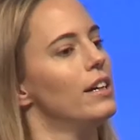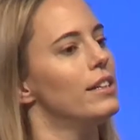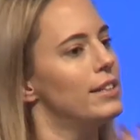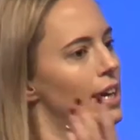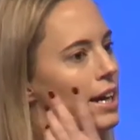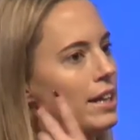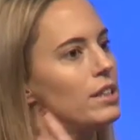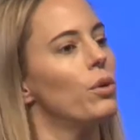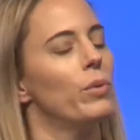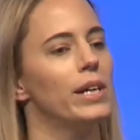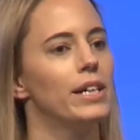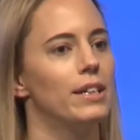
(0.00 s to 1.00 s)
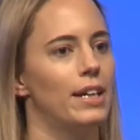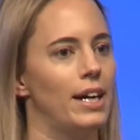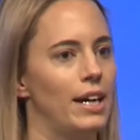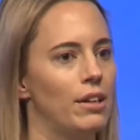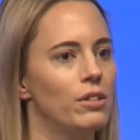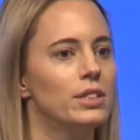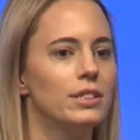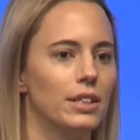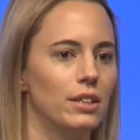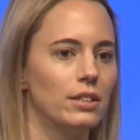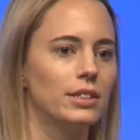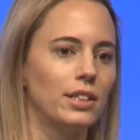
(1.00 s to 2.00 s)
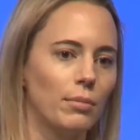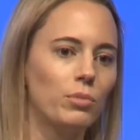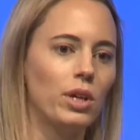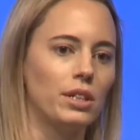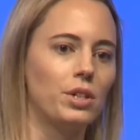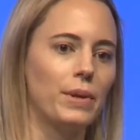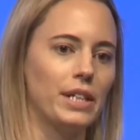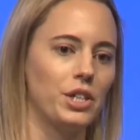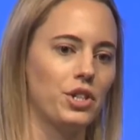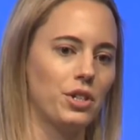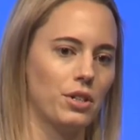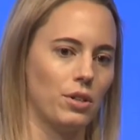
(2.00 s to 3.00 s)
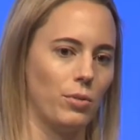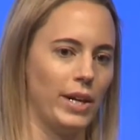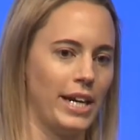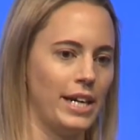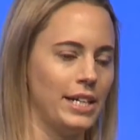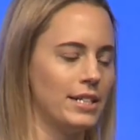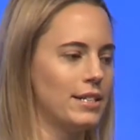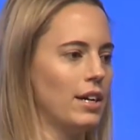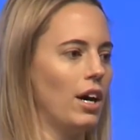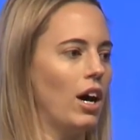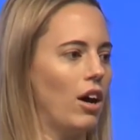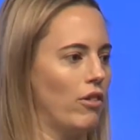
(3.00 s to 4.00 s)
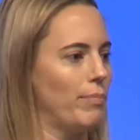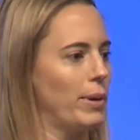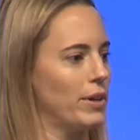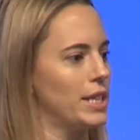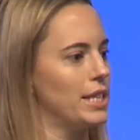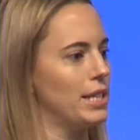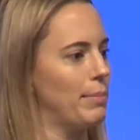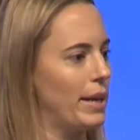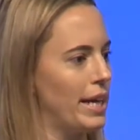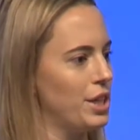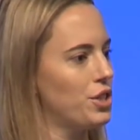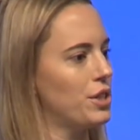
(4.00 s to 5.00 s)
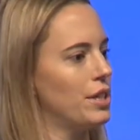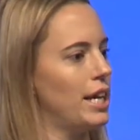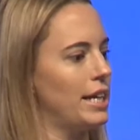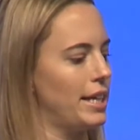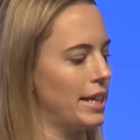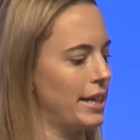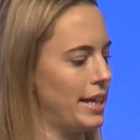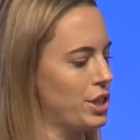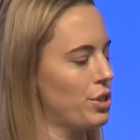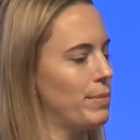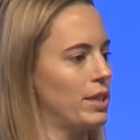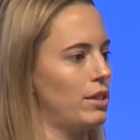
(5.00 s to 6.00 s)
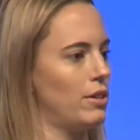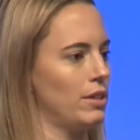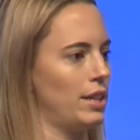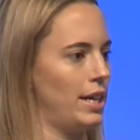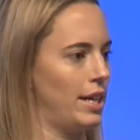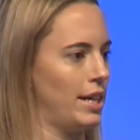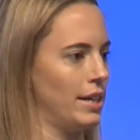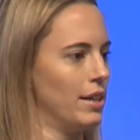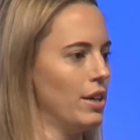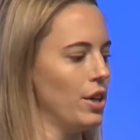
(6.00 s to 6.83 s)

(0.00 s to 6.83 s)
that we allow still somewhat traditional ways of participation and engagement online.